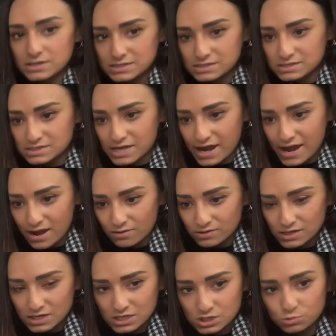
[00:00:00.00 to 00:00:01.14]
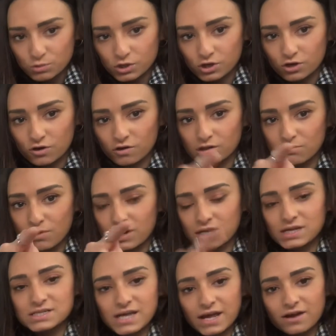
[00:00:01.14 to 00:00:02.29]
down into a curly
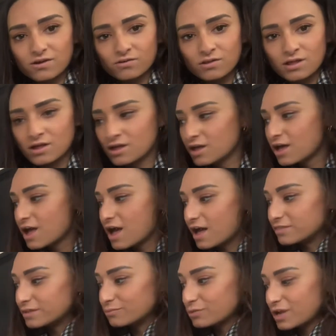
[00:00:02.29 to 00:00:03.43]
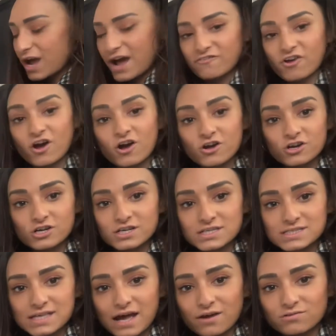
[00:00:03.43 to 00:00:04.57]
monkey tail. And then we have our H
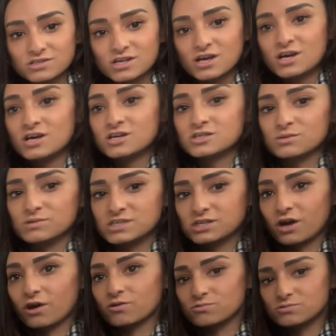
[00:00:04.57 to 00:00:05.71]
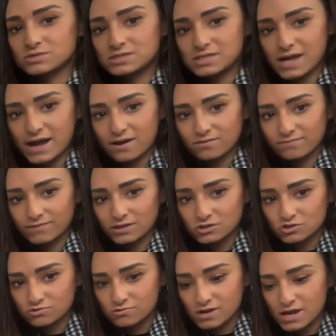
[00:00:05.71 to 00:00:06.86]
sound. So we go down the
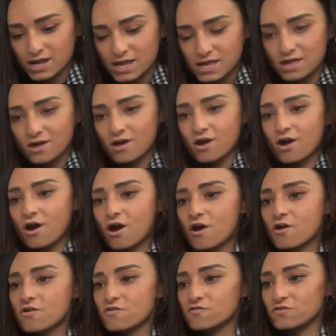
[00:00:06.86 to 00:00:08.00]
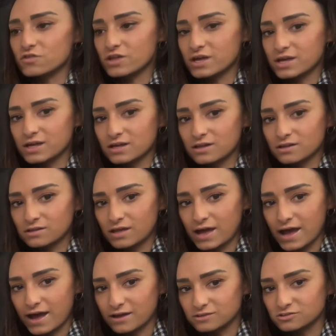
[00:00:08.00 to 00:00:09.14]
tree, over the hill
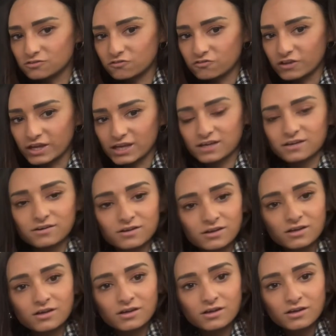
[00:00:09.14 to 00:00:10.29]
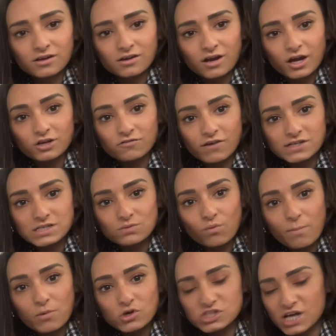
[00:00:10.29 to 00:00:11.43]
and flick. Are you ready? One
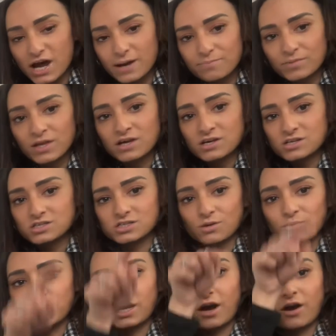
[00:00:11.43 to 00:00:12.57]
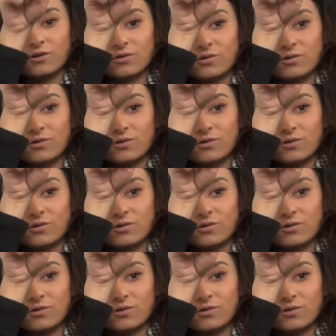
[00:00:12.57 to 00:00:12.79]
more time. So we go